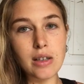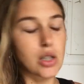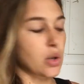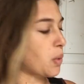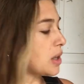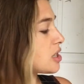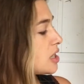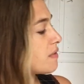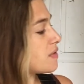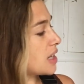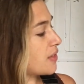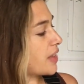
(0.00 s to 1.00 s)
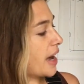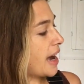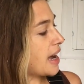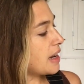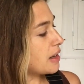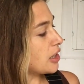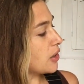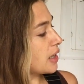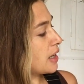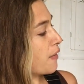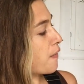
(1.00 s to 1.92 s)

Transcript: So once you've done that, you're gonna